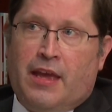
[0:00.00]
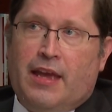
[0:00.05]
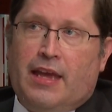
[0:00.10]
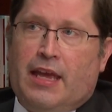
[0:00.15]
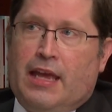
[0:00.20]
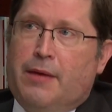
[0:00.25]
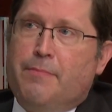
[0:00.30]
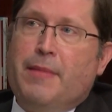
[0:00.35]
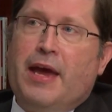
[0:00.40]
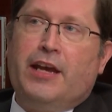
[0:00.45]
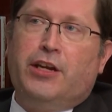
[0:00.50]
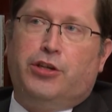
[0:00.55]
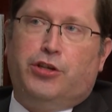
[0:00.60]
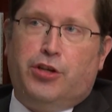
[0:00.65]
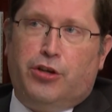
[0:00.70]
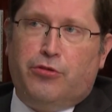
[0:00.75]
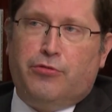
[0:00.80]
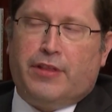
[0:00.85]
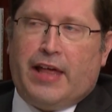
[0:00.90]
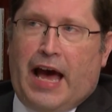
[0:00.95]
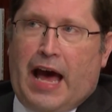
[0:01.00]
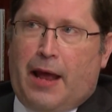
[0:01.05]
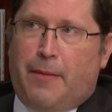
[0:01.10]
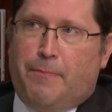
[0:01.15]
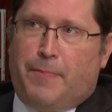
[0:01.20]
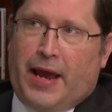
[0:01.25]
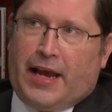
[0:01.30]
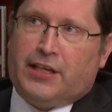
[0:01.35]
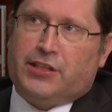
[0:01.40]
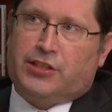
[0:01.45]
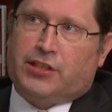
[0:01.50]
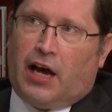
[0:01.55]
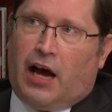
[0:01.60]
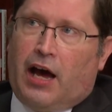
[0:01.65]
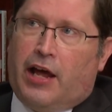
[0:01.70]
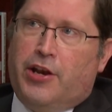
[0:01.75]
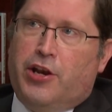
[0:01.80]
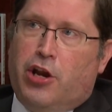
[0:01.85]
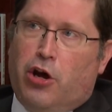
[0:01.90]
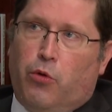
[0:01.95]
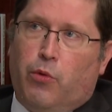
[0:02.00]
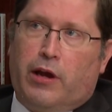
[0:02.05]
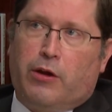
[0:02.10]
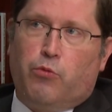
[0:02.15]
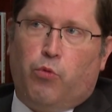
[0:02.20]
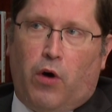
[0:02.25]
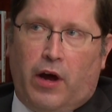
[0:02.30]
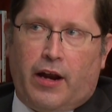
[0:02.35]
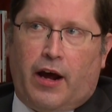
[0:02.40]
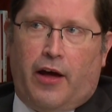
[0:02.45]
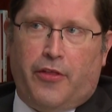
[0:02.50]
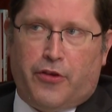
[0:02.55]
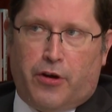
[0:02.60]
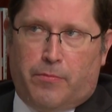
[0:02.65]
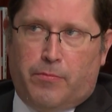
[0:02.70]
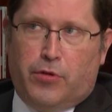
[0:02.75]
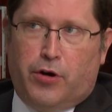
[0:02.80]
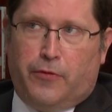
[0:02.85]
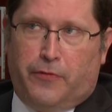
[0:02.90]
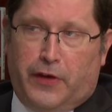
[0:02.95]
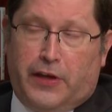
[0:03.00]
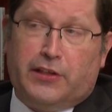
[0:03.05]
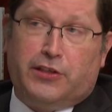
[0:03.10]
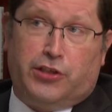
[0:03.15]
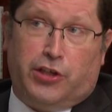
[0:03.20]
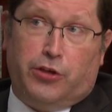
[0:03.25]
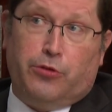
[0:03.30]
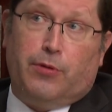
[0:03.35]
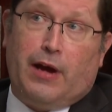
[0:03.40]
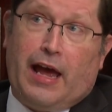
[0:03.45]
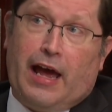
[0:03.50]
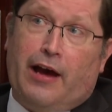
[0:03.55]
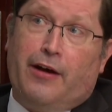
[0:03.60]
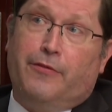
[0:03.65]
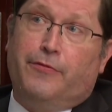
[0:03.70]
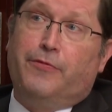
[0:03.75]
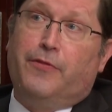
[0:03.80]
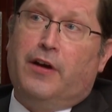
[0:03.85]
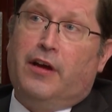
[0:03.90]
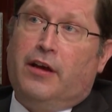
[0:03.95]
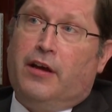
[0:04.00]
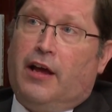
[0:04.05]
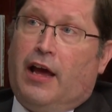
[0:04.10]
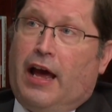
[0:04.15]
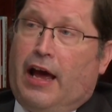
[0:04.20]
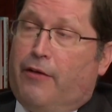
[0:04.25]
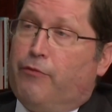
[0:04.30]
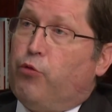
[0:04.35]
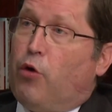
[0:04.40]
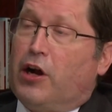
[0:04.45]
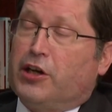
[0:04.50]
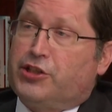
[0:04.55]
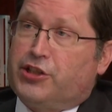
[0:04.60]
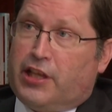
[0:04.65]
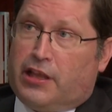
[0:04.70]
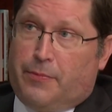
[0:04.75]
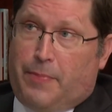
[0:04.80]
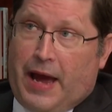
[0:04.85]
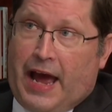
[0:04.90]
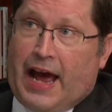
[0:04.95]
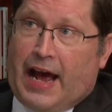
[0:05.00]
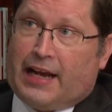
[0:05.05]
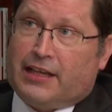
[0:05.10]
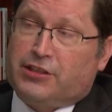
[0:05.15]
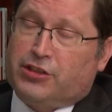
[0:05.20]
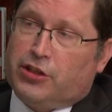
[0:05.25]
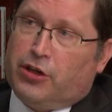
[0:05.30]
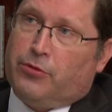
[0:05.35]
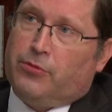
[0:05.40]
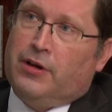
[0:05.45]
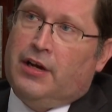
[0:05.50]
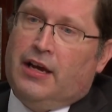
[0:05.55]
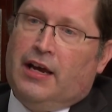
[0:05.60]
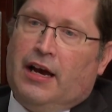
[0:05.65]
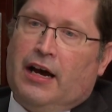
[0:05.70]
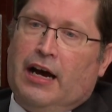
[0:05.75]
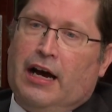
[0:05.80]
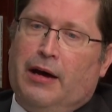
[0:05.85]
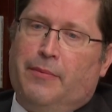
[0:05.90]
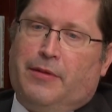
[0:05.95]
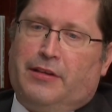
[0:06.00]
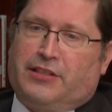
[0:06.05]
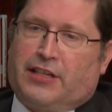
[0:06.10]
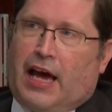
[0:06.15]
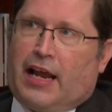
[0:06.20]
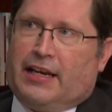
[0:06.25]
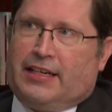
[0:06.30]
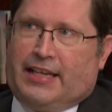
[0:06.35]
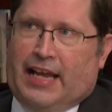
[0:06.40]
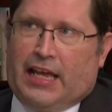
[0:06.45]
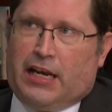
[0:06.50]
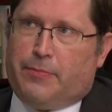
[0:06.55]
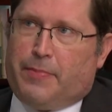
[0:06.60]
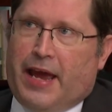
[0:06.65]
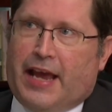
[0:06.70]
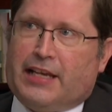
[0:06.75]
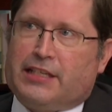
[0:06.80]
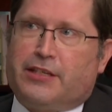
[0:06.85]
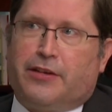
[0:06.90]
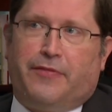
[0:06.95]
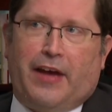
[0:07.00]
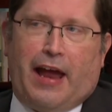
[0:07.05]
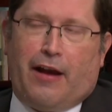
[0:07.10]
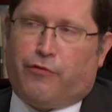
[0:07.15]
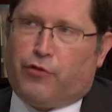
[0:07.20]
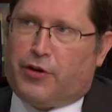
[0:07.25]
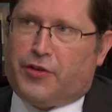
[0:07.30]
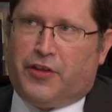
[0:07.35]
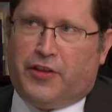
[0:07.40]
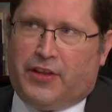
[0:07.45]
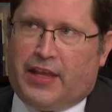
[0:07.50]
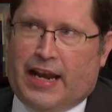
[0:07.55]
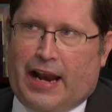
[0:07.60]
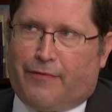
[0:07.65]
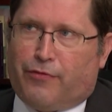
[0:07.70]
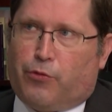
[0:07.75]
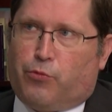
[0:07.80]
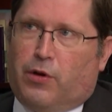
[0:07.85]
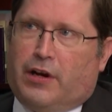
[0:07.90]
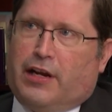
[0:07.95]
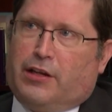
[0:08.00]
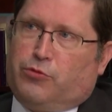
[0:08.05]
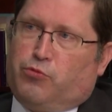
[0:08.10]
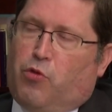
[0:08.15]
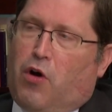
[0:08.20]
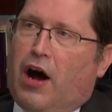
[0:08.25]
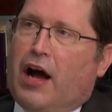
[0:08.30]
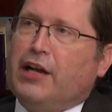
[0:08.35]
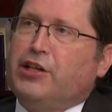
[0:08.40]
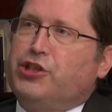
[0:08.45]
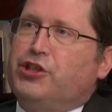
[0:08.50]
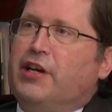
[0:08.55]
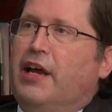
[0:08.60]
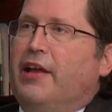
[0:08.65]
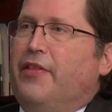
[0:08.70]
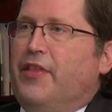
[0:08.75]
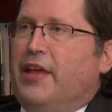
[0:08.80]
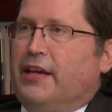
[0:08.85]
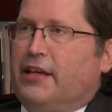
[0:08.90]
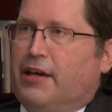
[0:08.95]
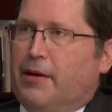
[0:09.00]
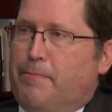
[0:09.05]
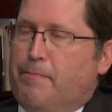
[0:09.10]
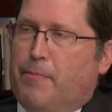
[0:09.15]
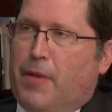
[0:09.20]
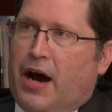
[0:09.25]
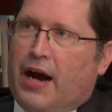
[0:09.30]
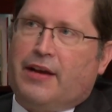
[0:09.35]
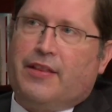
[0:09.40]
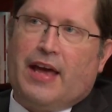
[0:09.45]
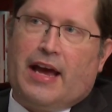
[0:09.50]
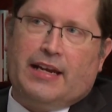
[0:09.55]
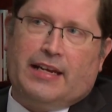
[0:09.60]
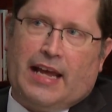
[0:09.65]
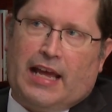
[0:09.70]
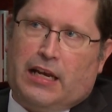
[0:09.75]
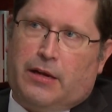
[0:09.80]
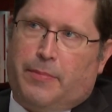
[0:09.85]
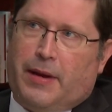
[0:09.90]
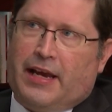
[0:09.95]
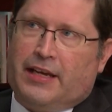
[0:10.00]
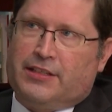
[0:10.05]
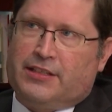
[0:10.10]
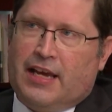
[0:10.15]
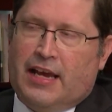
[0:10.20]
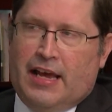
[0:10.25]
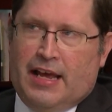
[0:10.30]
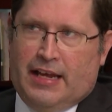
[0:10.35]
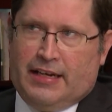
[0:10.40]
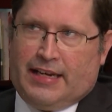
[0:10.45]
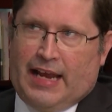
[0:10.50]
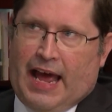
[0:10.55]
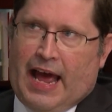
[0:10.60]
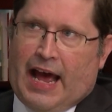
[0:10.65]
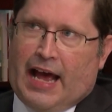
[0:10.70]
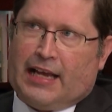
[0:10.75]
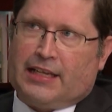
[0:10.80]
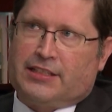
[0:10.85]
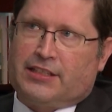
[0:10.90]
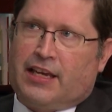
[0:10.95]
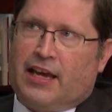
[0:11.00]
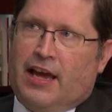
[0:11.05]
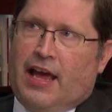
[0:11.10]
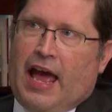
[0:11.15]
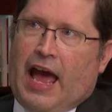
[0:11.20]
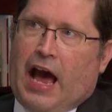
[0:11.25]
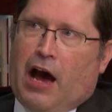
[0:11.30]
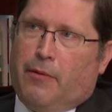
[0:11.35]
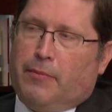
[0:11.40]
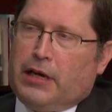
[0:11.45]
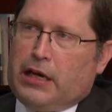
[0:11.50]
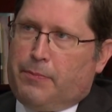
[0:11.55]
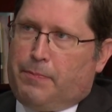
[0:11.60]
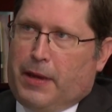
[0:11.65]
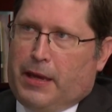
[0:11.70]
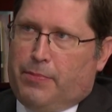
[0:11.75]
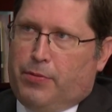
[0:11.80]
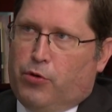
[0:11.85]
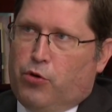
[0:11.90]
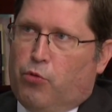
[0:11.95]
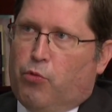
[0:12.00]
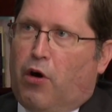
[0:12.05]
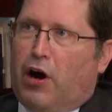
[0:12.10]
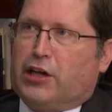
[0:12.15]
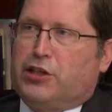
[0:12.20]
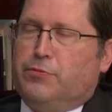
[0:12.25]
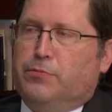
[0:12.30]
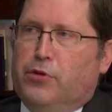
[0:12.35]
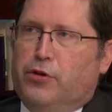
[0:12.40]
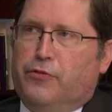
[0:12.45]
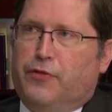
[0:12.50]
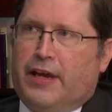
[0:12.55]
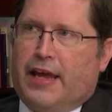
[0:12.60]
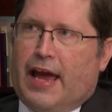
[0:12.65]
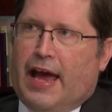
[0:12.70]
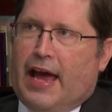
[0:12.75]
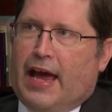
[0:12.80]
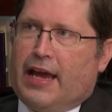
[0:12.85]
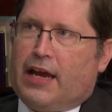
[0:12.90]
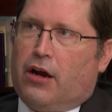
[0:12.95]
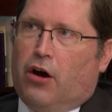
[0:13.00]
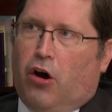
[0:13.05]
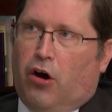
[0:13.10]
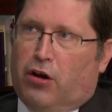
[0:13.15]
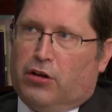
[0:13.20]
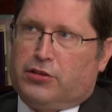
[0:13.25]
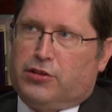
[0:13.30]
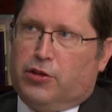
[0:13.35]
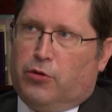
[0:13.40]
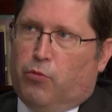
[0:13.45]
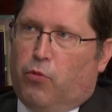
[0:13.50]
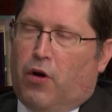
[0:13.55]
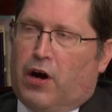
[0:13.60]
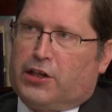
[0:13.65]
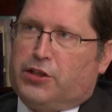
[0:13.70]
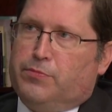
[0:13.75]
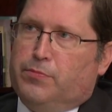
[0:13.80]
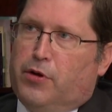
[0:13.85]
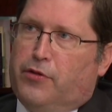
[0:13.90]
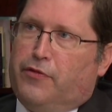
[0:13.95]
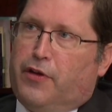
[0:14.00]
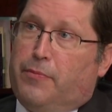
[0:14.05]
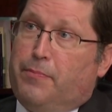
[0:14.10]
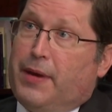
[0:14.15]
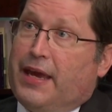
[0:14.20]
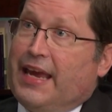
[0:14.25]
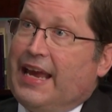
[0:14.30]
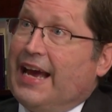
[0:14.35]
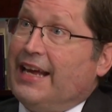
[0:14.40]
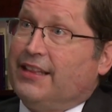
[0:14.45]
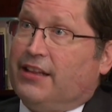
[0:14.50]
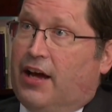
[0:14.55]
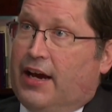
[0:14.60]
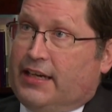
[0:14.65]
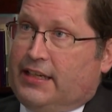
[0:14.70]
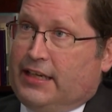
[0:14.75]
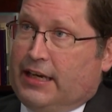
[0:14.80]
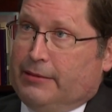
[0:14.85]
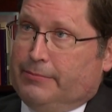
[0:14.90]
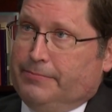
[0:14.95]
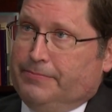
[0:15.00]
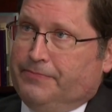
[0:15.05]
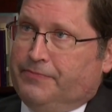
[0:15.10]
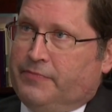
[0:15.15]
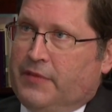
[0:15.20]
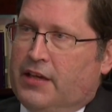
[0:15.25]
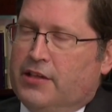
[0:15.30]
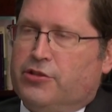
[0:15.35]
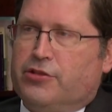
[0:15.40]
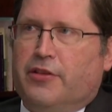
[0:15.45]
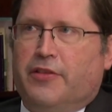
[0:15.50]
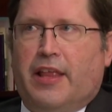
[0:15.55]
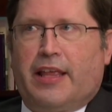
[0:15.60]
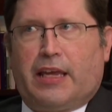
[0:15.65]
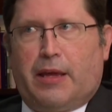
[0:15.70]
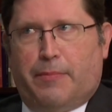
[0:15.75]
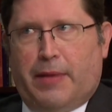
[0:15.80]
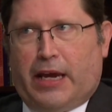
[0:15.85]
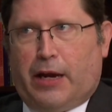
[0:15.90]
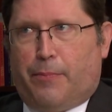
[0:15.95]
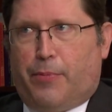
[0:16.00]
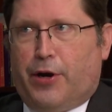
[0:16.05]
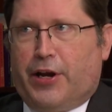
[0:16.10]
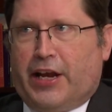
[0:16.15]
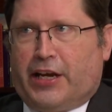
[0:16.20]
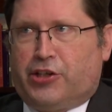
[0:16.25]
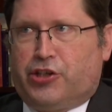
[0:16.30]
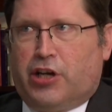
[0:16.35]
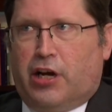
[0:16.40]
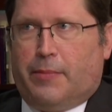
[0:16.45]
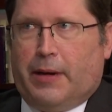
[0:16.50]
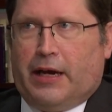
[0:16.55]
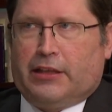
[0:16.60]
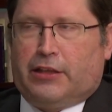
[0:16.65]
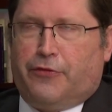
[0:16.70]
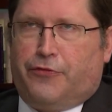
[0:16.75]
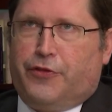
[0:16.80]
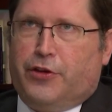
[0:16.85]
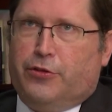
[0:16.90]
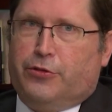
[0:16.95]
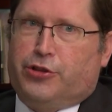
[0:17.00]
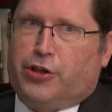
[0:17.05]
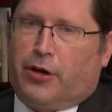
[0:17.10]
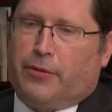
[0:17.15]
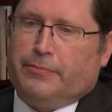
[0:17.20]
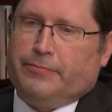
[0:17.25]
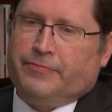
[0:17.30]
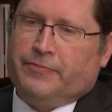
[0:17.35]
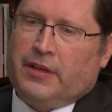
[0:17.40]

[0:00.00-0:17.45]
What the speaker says: It may do that based on knowing what other movies you have watched in the past. So it's got a database of everything that everyone has watched and then can mine that database to ask how many people who watched movie A also watched movie B and liked it. So then they can make a prediction about the future.